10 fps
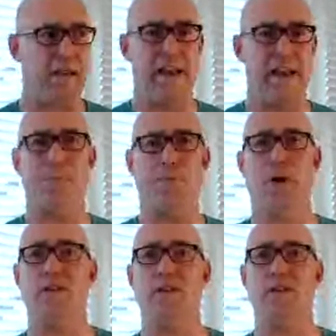ended up
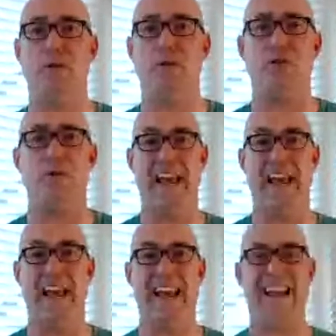working towards
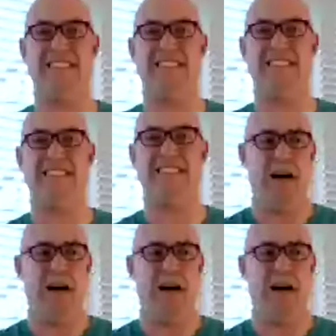straight A's,